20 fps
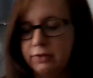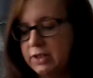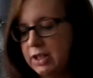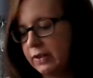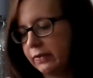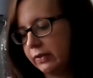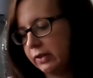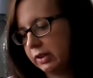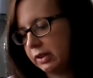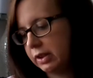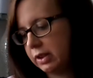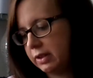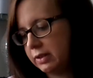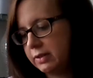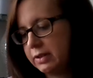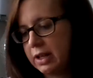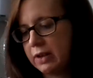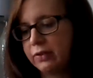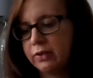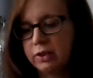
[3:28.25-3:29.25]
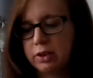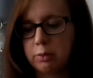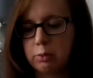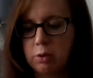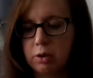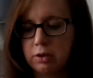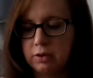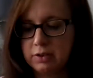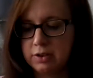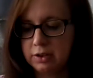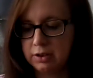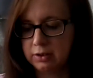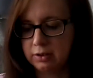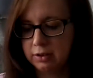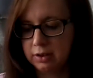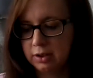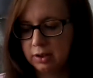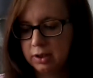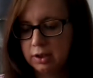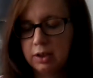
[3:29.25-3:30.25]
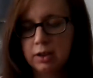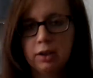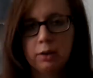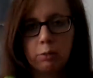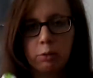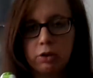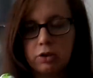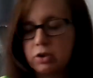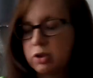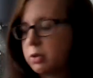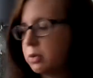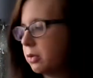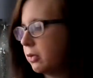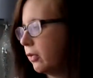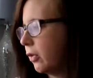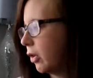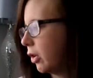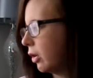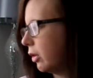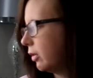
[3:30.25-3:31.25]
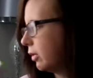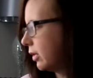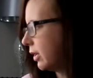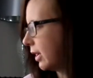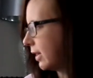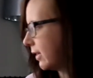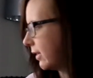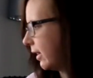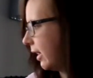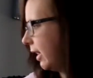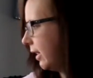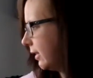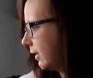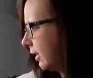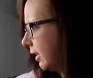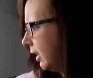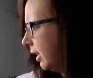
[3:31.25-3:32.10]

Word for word: Definitely, definitely one to one to go for. So that's that.